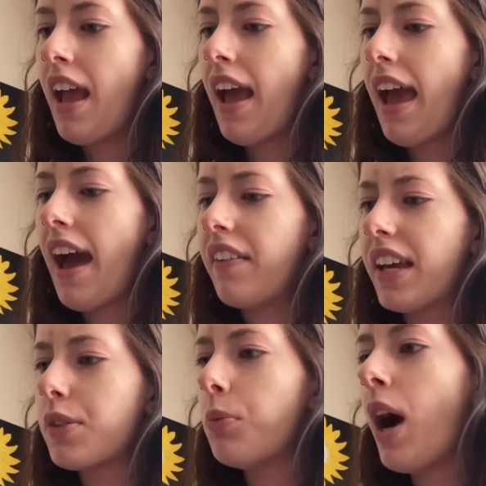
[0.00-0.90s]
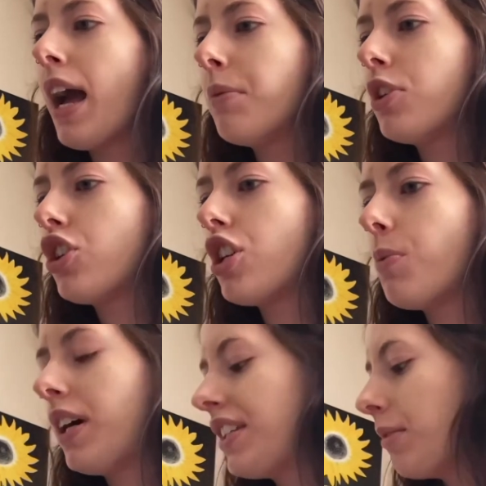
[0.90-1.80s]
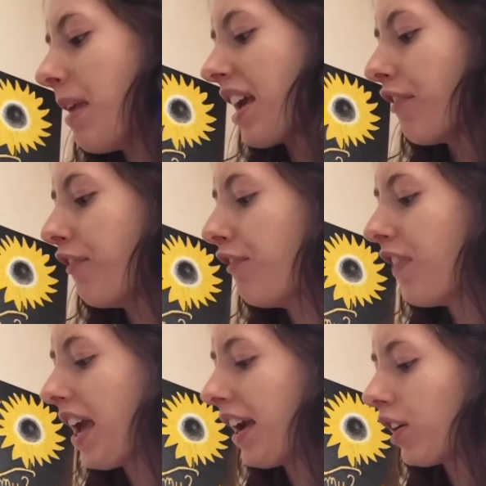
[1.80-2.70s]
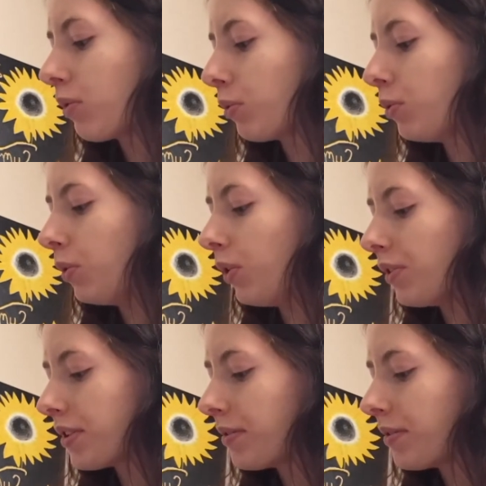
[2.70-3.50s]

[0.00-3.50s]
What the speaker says: Alex, why would she want to make fair rules?